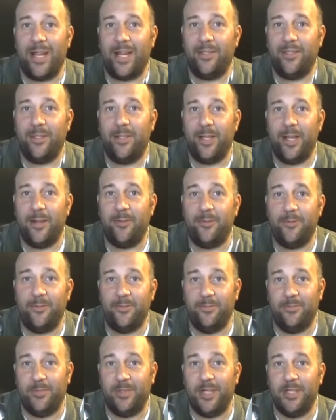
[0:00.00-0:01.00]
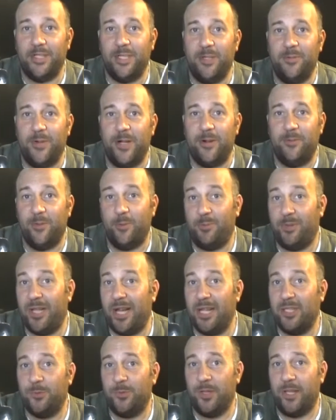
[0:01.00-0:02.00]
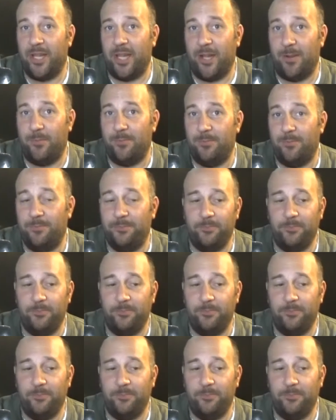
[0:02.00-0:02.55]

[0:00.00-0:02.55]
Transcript: and the knife does involve the PlasmaCAM.